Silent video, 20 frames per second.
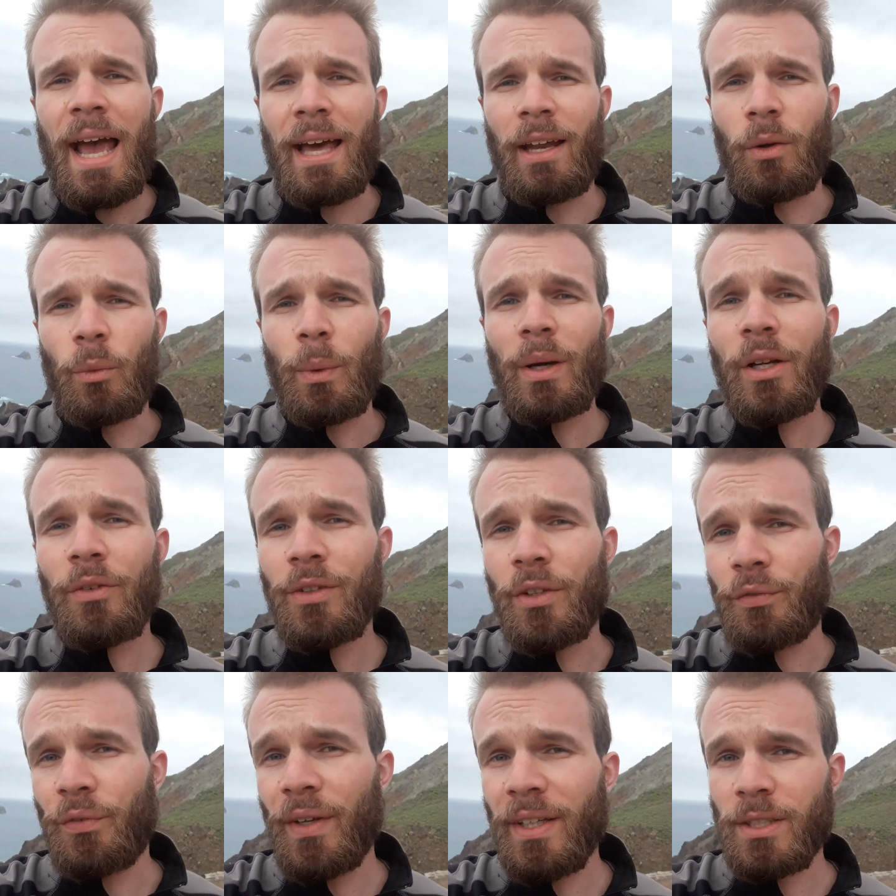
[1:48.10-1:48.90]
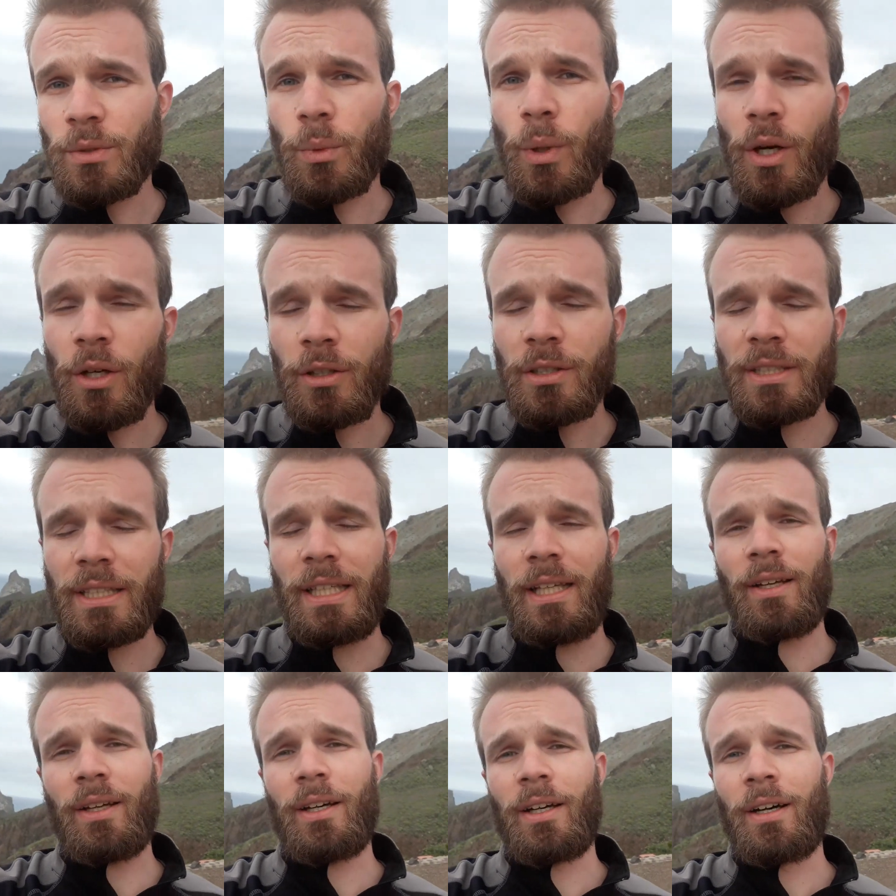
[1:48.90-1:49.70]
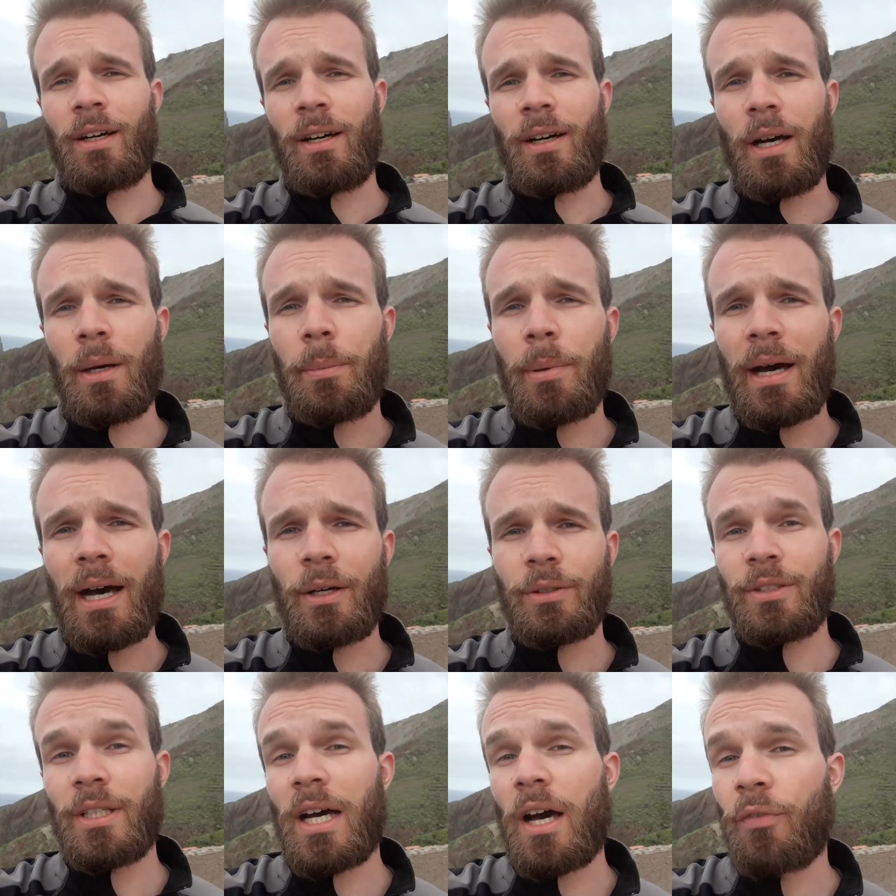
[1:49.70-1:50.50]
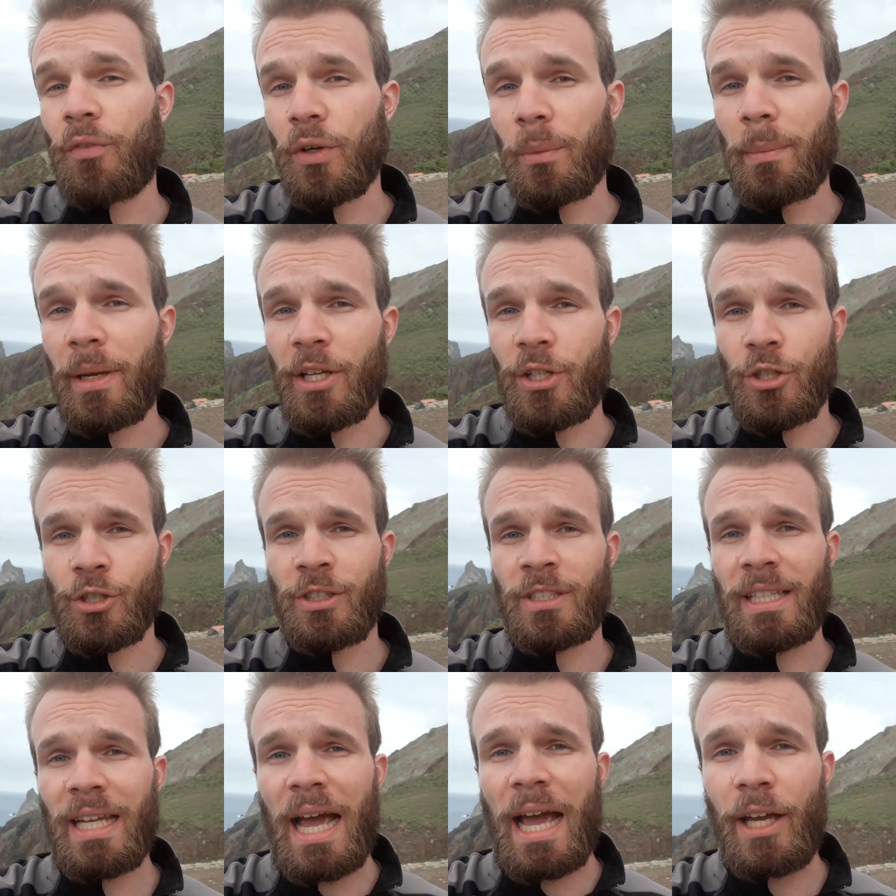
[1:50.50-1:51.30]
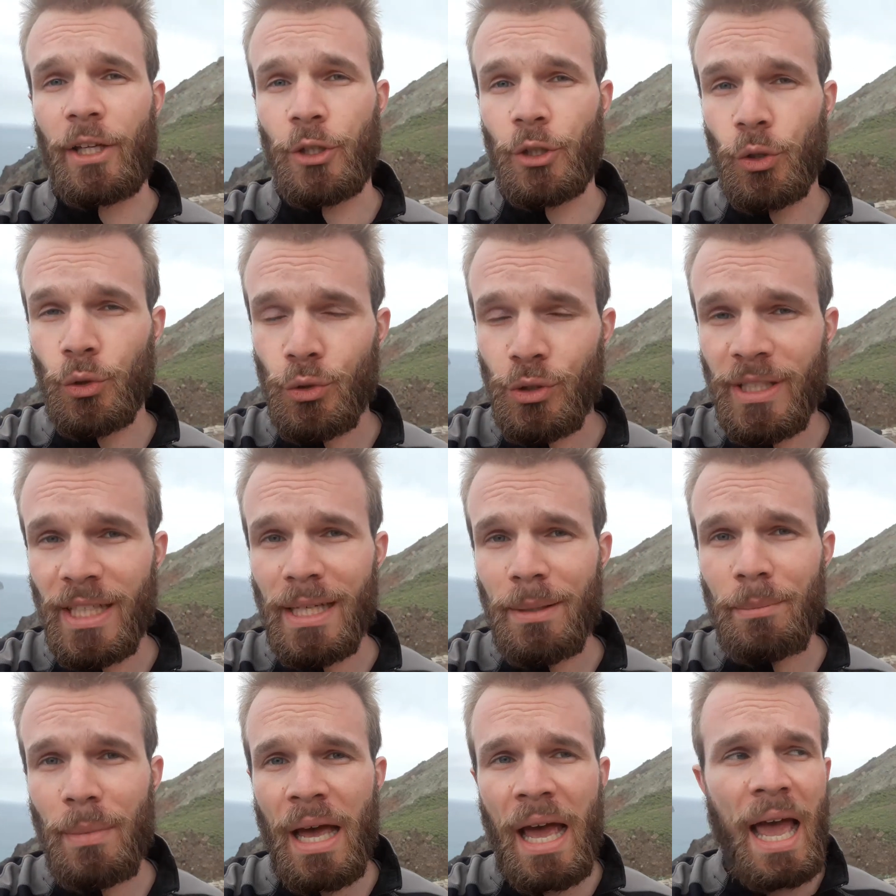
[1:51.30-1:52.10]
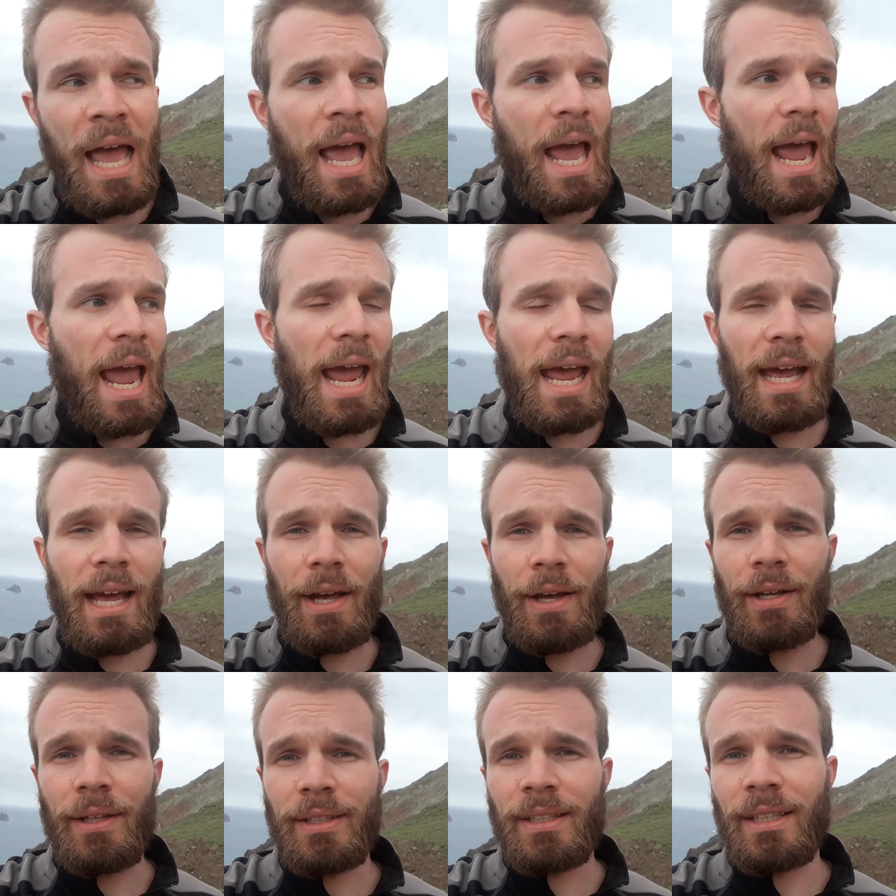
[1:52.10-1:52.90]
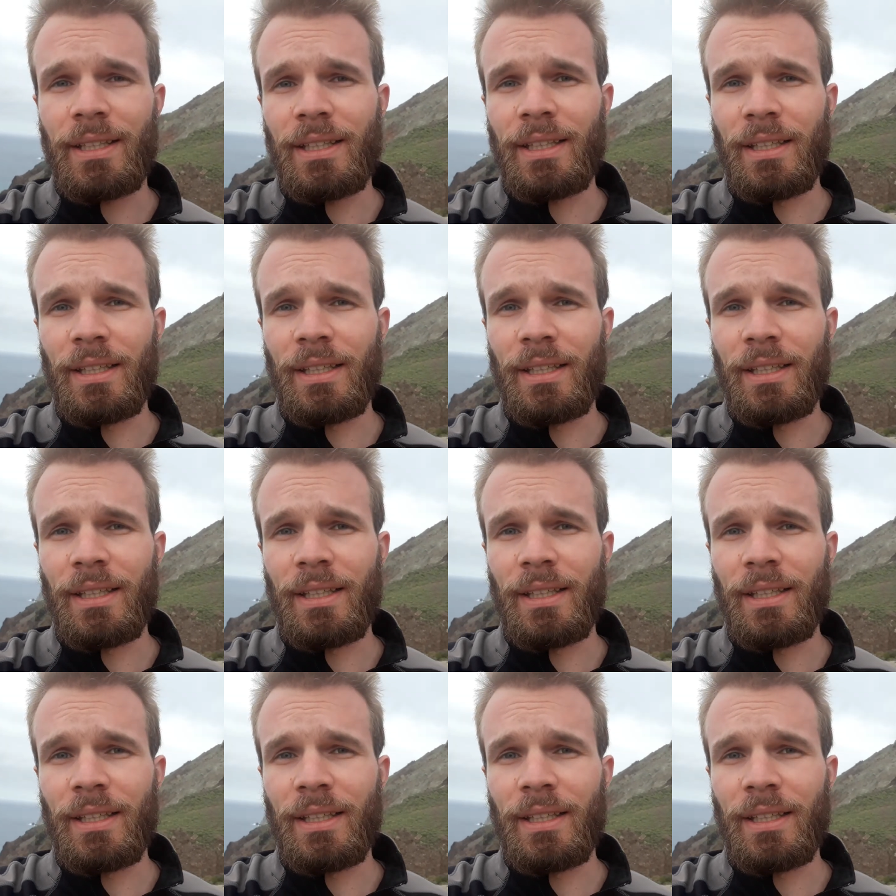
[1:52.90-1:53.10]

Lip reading: and one of the things was about the affirmations, that I use them and